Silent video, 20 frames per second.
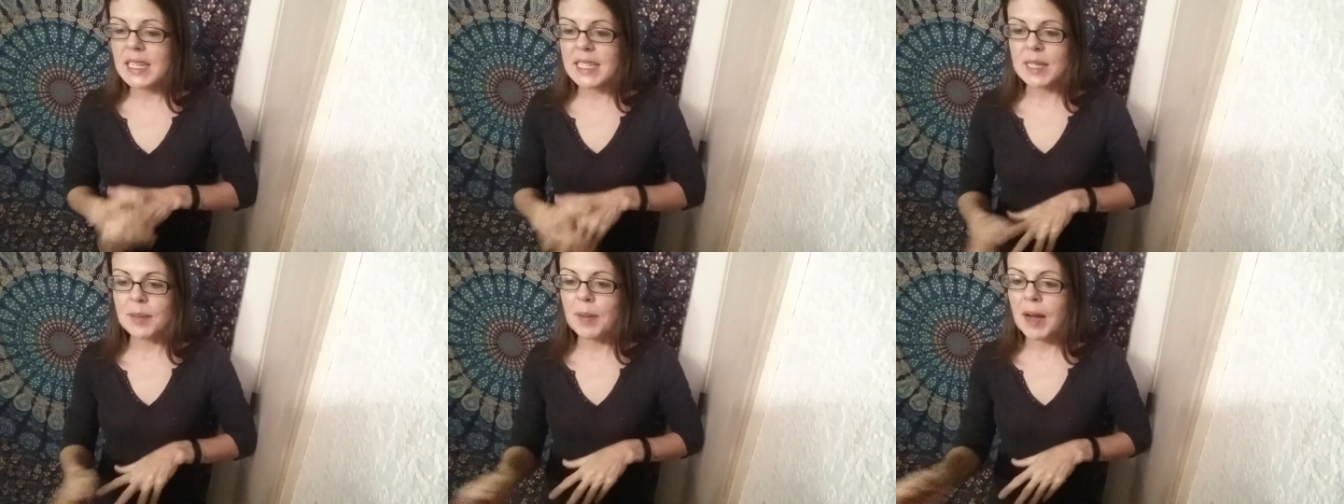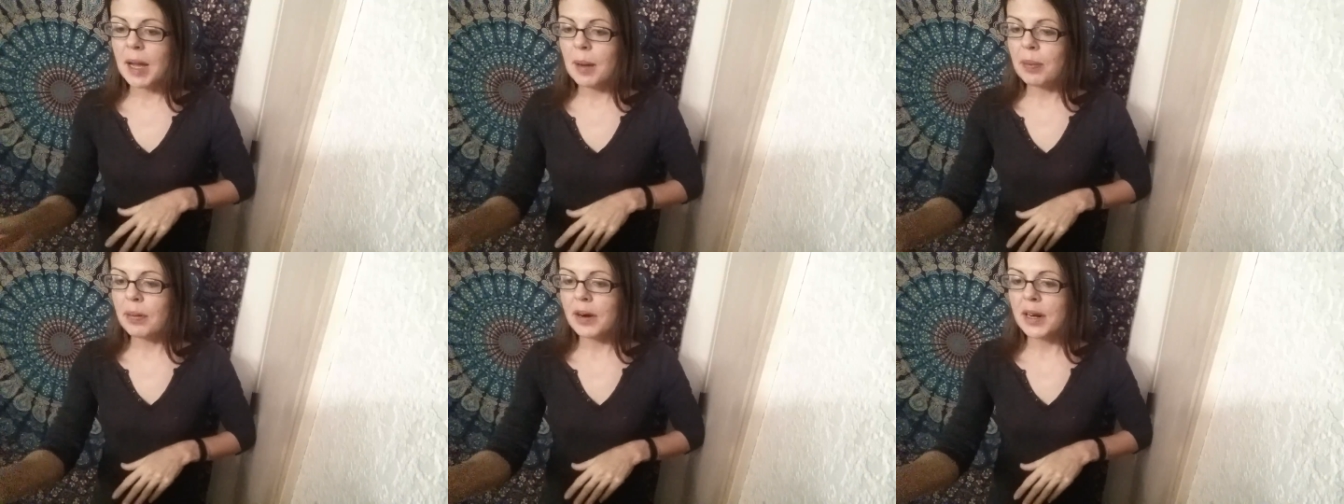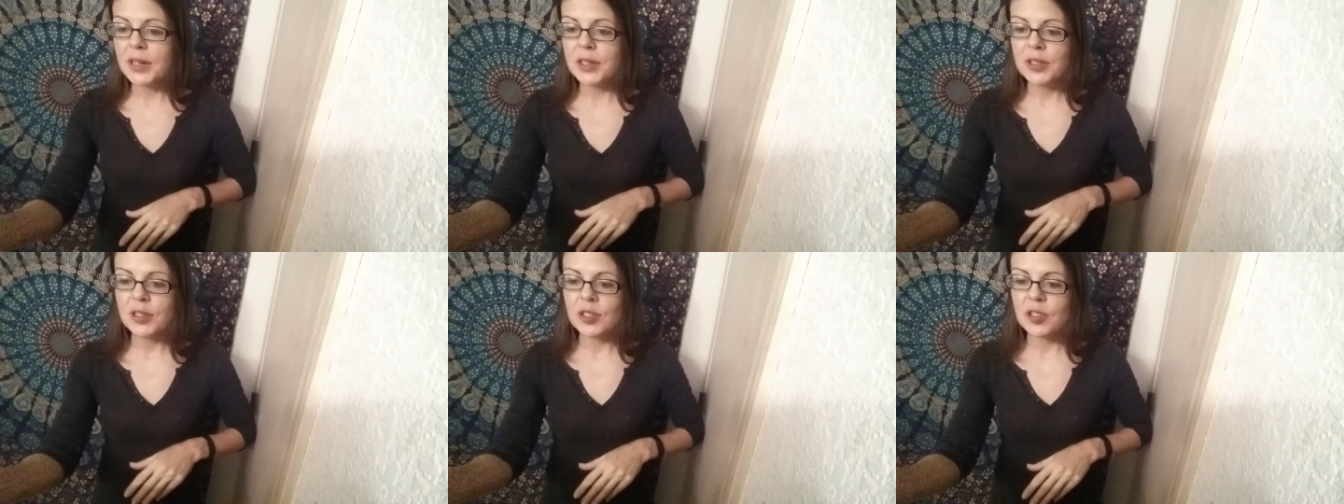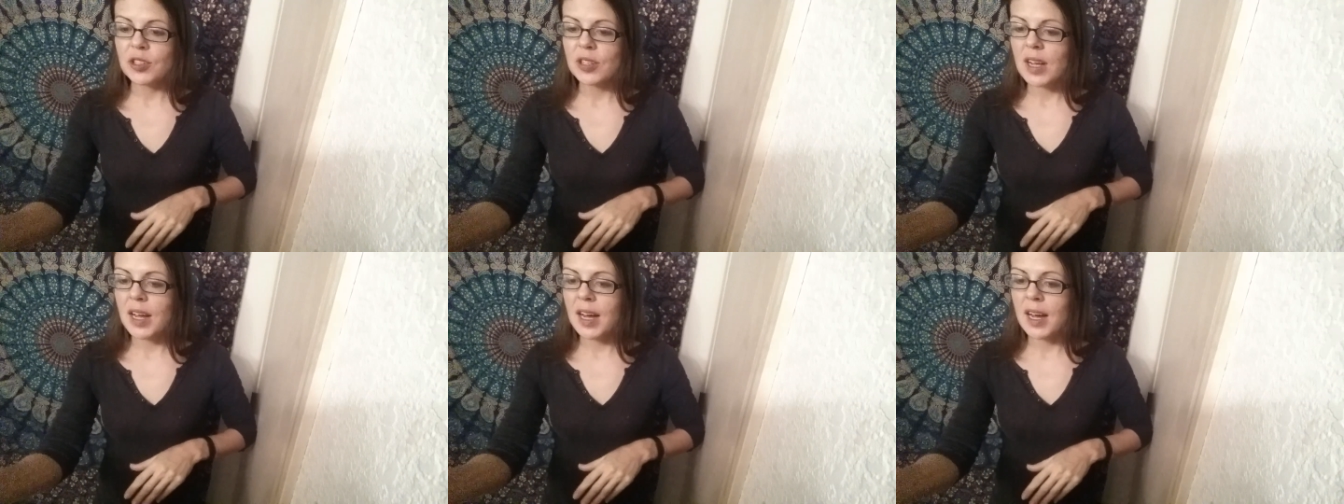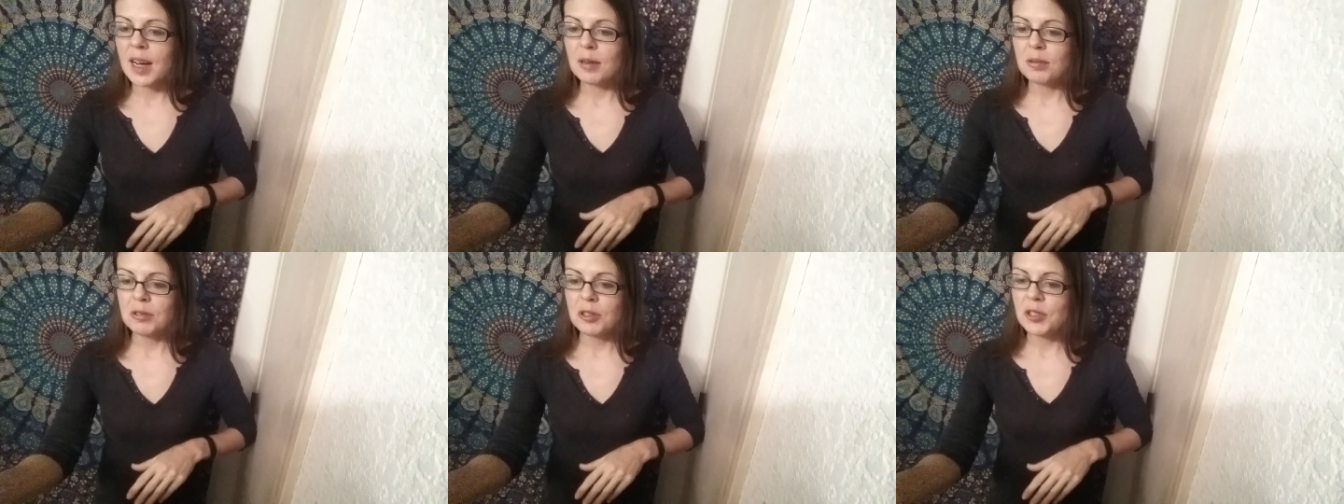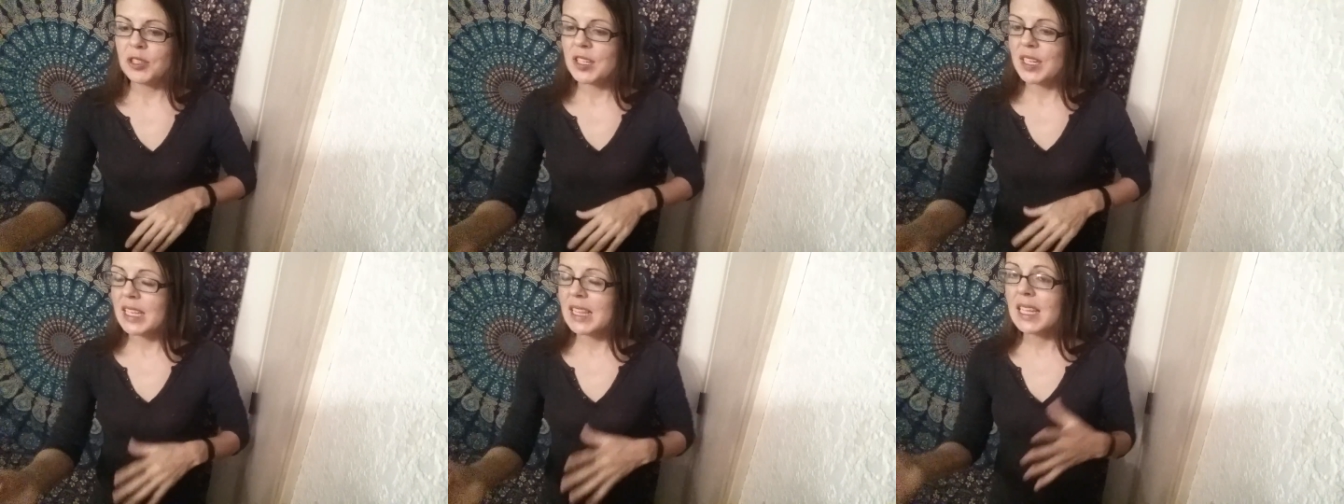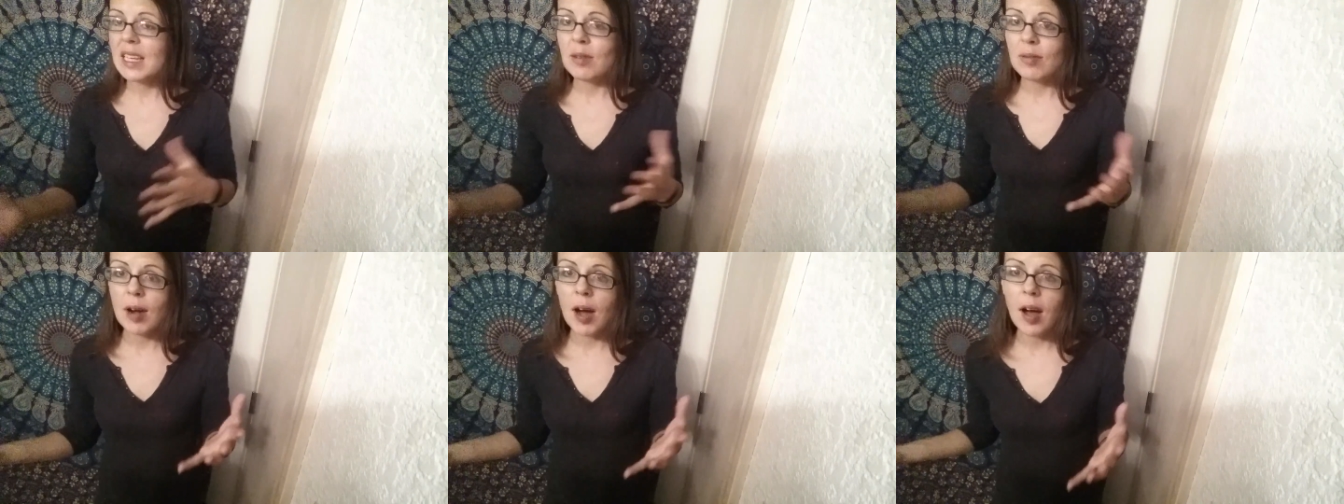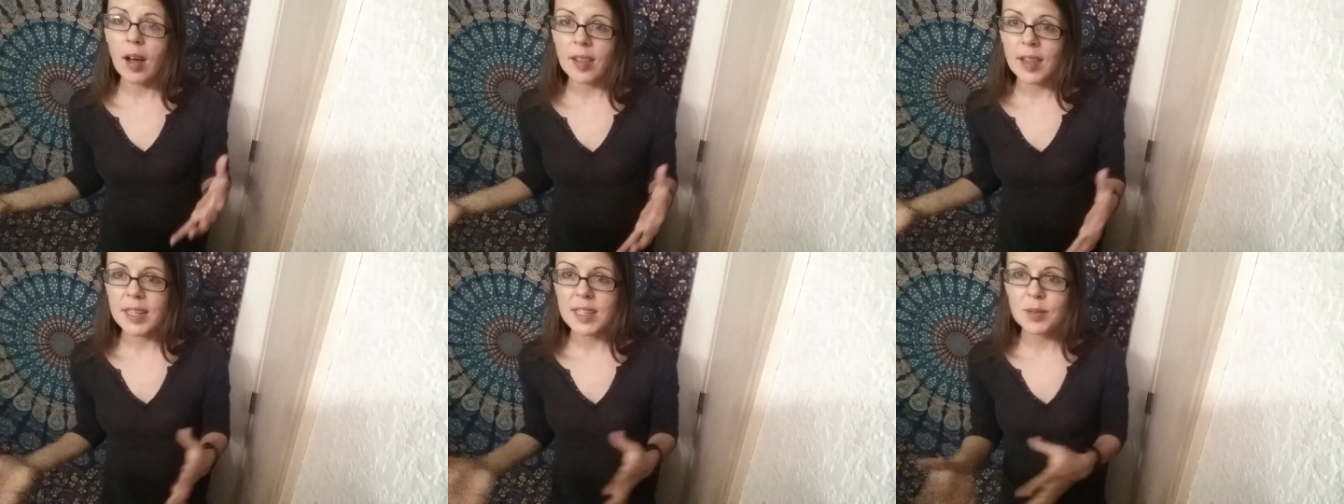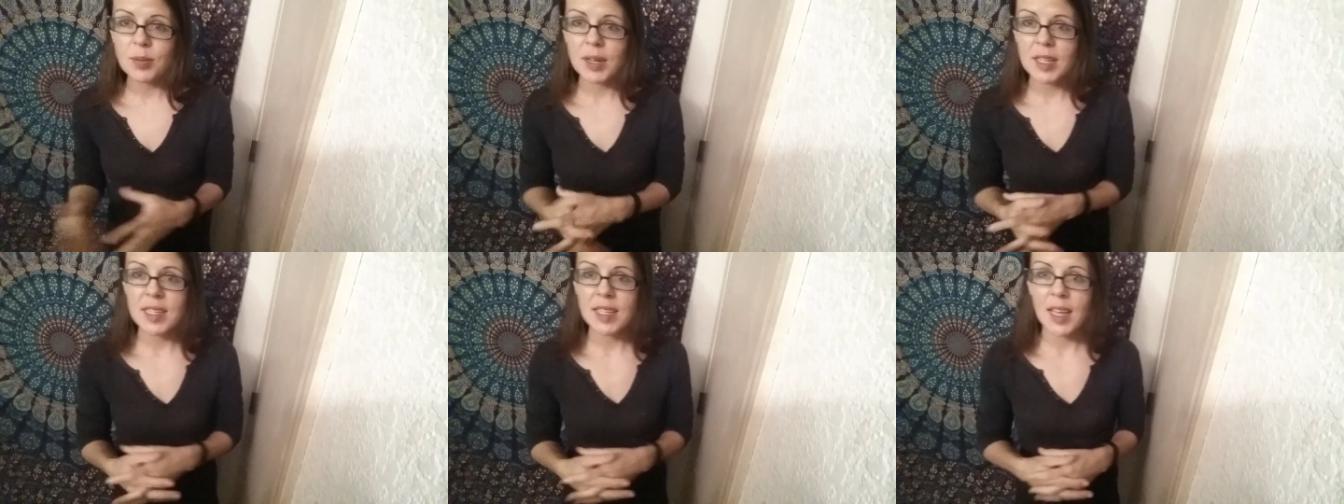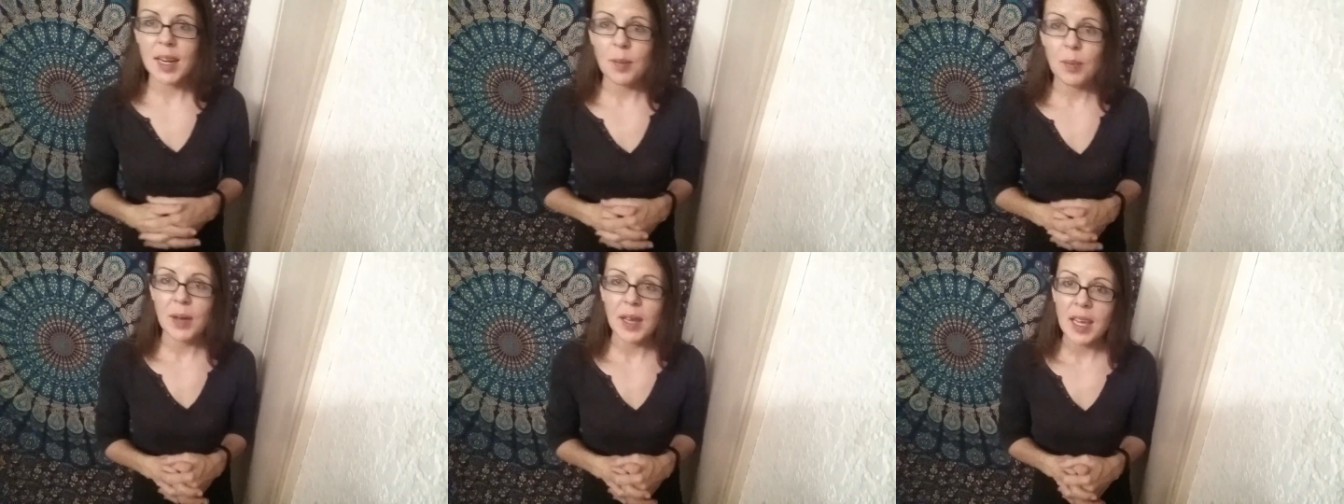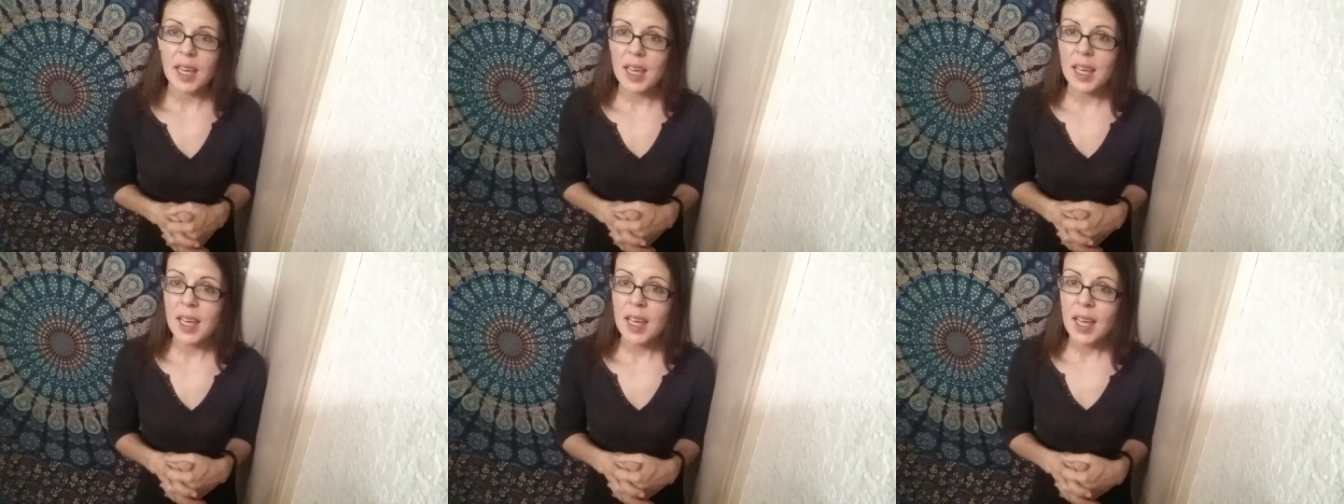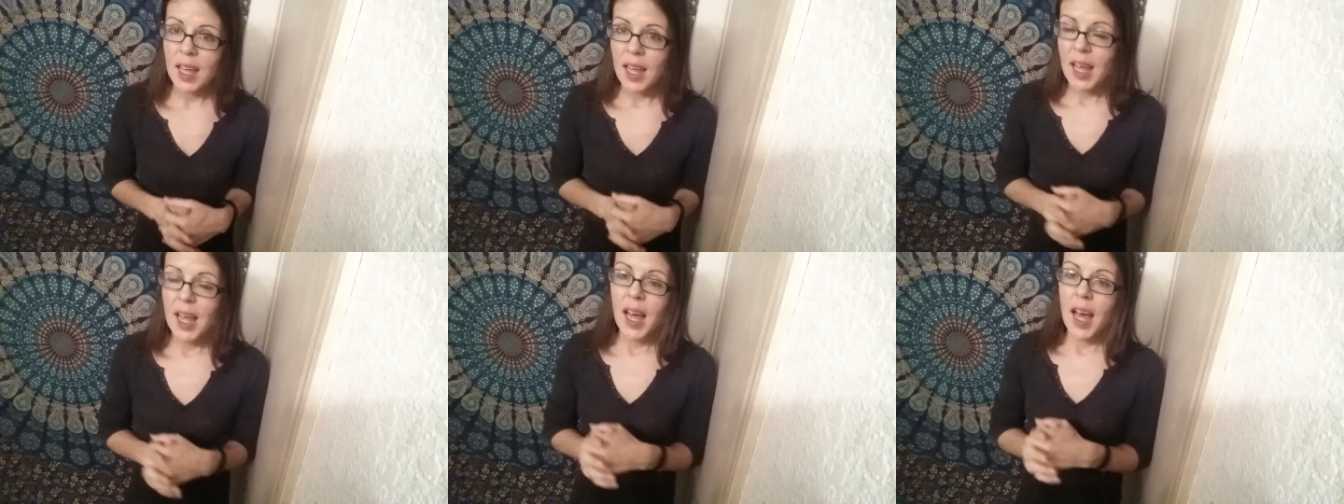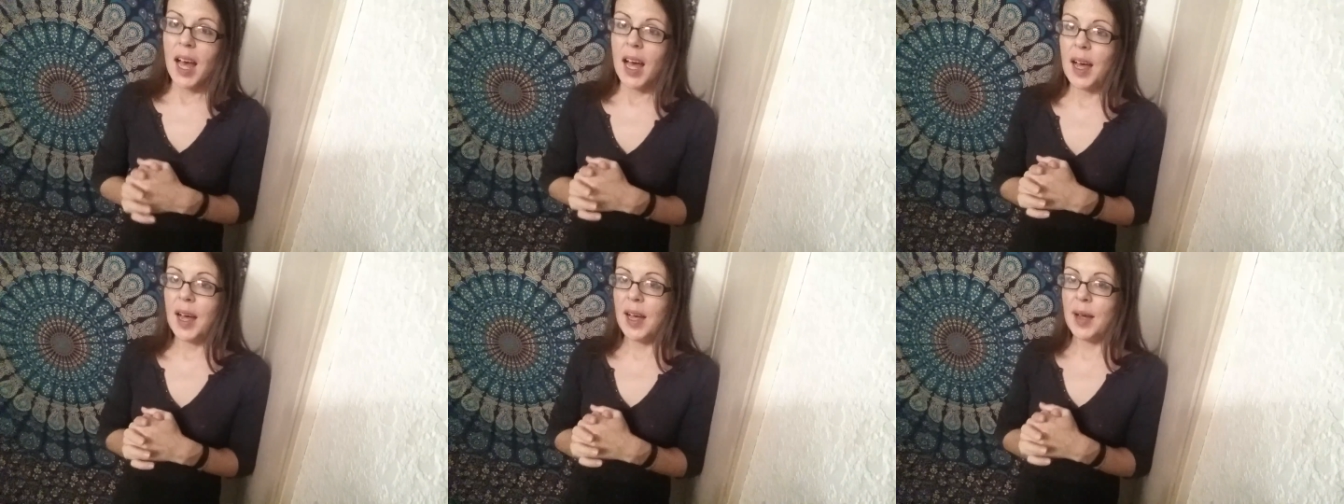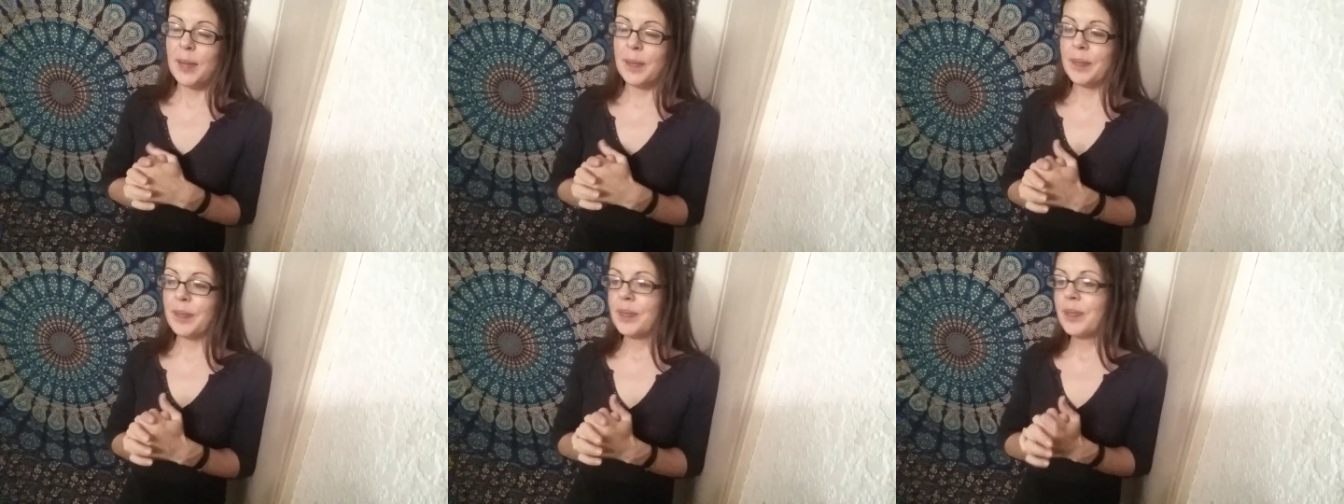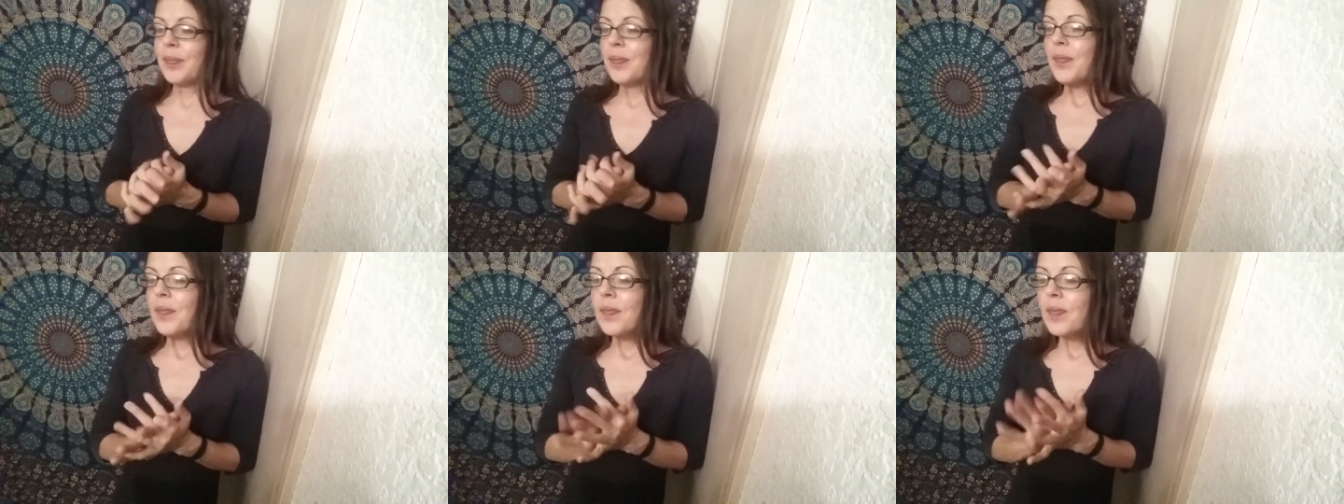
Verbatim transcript: It's my approach, uh, routinely raw. That's what it's gonna be. Um,